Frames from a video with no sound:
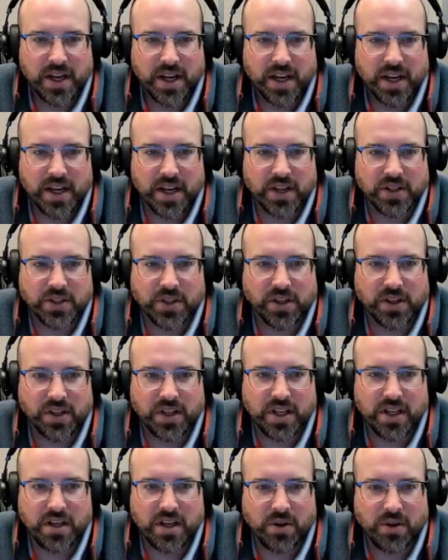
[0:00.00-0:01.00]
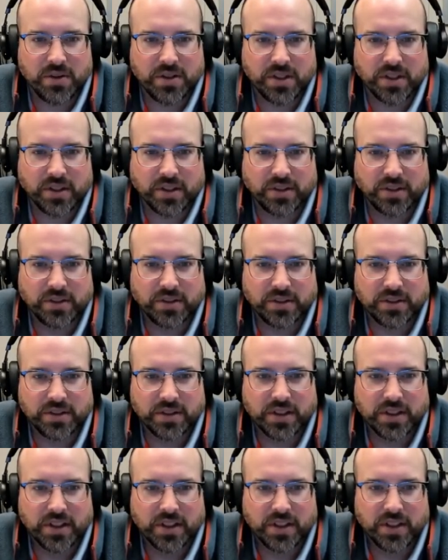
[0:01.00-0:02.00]
It's currently a no-till,
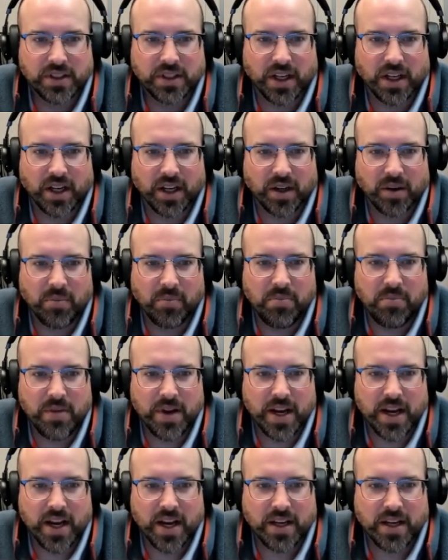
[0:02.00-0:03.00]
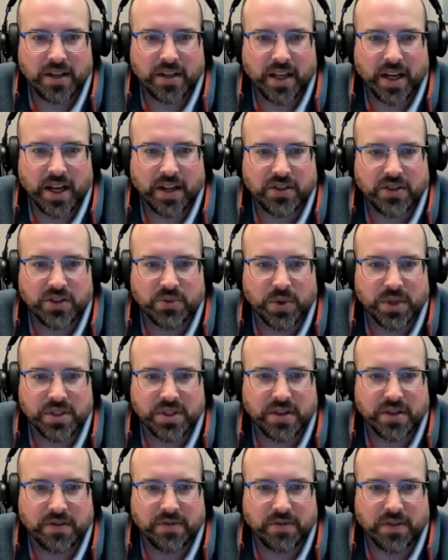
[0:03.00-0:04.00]
and they had switched
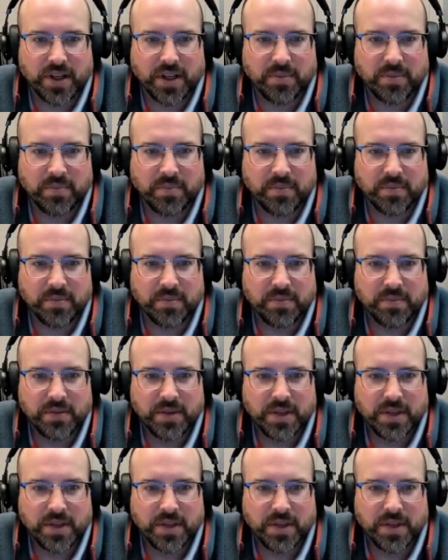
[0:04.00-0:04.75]
it from